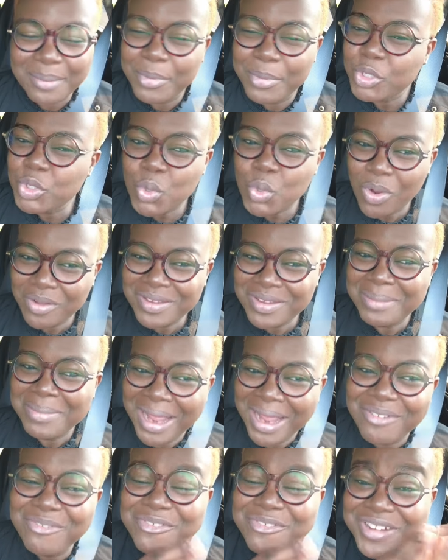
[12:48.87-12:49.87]
but two of them
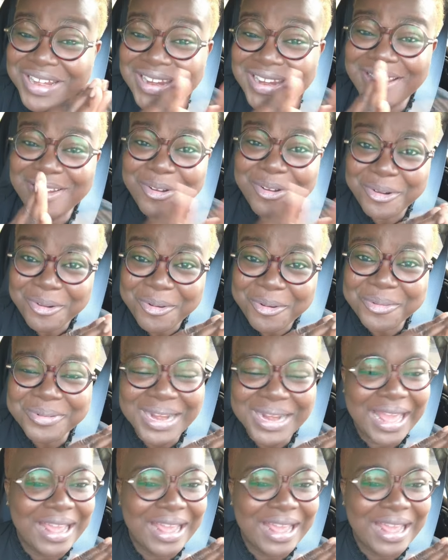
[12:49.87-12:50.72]
have really grown.